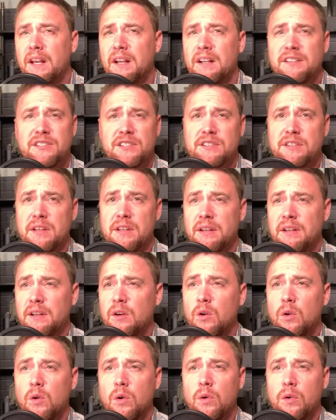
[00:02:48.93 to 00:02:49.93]
just a
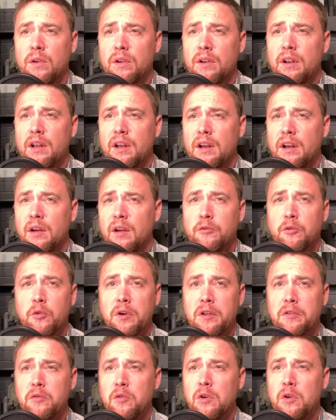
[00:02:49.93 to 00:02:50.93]
old
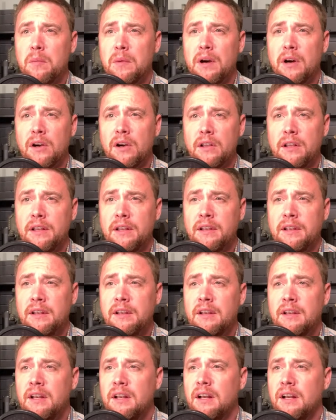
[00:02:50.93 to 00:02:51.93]
44 Marlin,
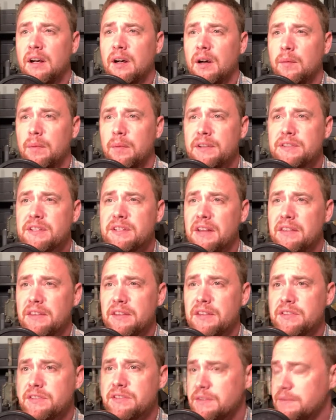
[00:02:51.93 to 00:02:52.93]
but it's got
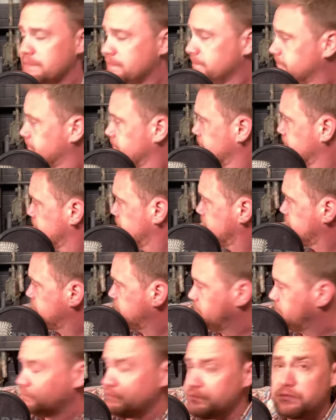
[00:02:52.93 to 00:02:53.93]
this.
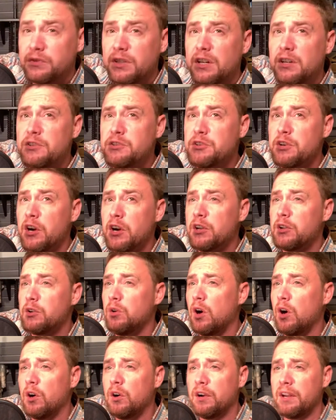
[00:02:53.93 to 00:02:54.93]
There's an
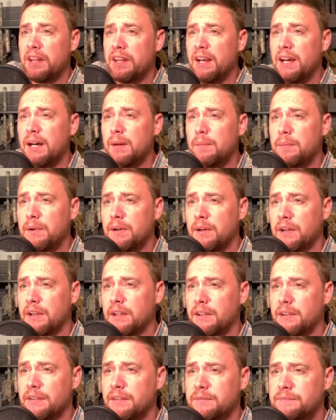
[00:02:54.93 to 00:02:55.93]
article already up
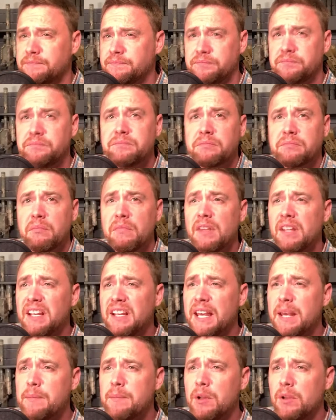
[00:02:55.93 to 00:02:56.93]
on
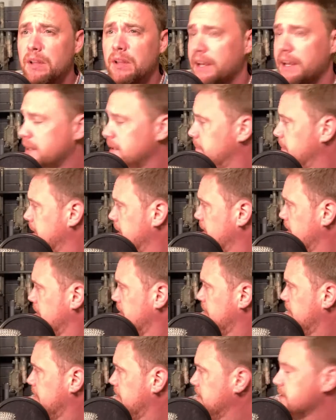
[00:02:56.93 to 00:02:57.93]
Ammo Land
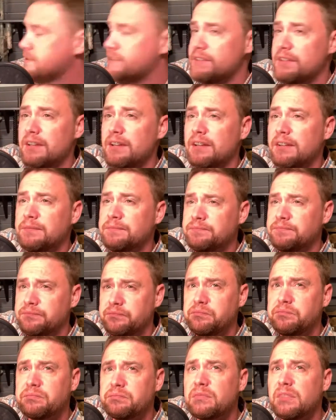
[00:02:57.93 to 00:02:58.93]
about this,
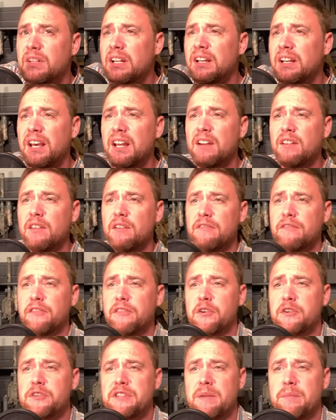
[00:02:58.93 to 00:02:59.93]
kind of the
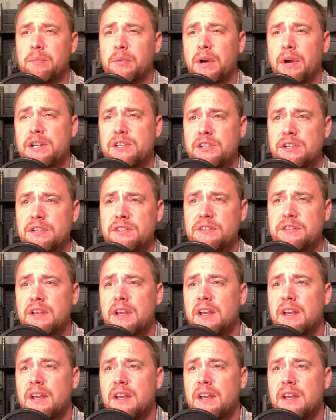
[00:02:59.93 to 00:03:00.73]
first impressions